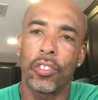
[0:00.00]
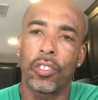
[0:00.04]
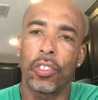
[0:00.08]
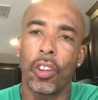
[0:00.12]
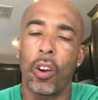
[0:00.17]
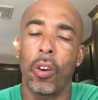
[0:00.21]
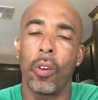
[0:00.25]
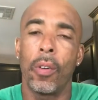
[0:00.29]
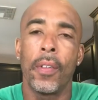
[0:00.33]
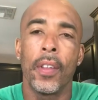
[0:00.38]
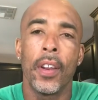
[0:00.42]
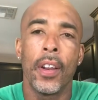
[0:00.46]

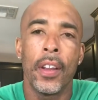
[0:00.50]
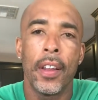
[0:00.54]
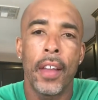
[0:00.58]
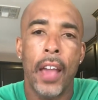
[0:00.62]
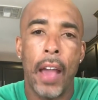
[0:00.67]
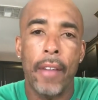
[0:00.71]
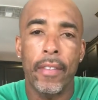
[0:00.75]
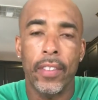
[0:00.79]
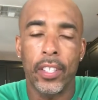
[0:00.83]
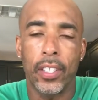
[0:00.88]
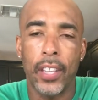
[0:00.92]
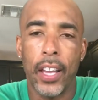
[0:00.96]
So
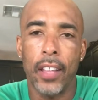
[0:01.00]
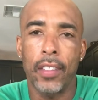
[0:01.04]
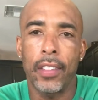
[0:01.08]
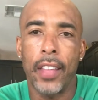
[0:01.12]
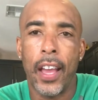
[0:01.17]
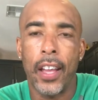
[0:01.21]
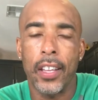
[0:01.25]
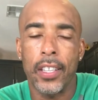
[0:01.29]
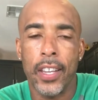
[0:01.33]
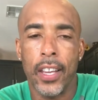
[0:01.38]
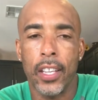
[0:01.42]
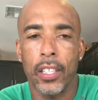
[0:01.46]
having said
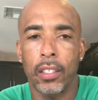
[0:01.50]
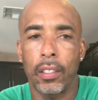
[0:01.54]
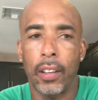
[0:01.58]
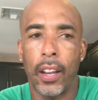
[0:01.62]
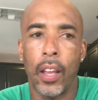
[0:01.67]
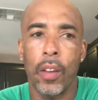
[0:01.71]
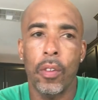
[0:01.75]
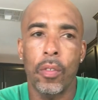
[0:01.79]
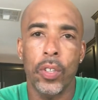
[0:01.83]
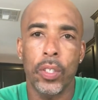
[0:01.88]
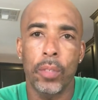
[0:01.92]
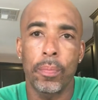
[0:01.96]
that,
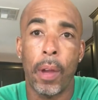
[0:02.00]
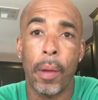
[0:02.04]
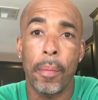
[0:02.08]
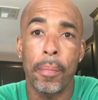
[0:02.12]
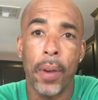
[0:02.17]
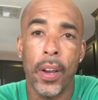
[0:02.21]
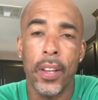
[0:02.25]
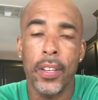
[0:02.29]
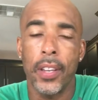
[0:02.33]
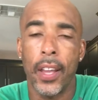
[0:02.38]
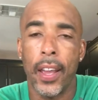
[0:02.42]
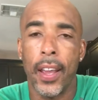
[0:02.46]
yesterday was my
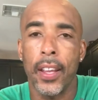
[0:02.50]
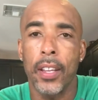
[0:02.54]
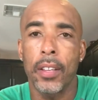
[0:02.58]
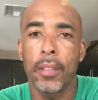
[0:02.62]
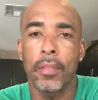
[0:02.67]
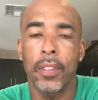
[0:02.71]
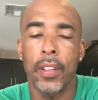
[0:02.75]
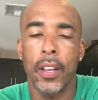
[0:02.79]
Monday.